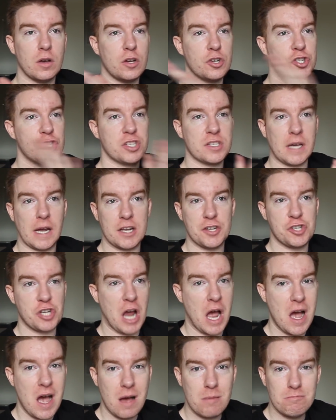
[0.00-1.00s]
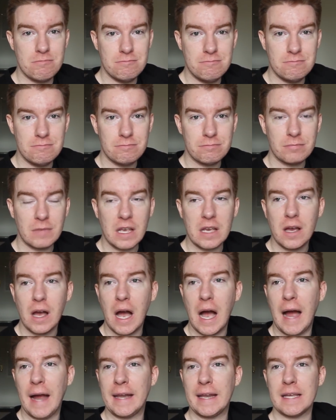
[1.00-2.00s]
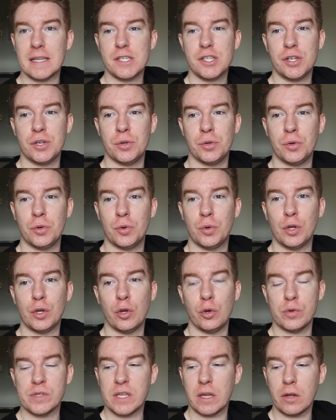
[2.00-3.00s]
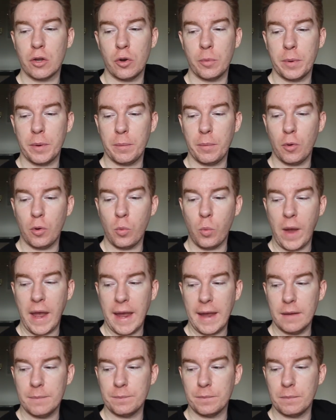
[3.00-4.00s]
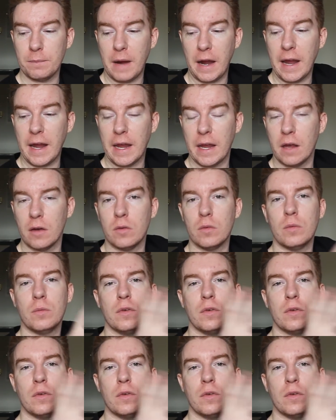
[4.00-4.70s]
She's got a job. I need to lose a little bit more weight. My...